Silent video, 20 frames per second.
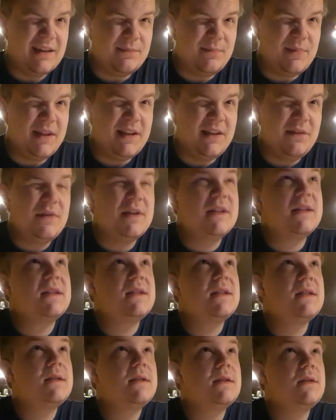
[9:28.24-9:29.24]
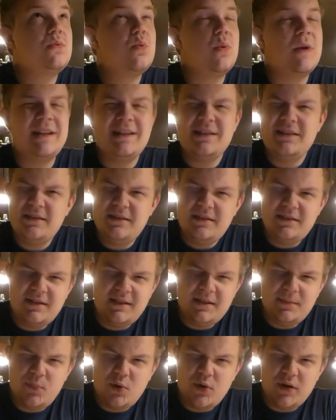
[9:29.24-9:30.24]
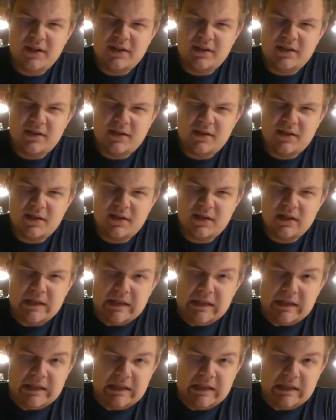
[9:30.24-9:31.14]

believe it's 20 points.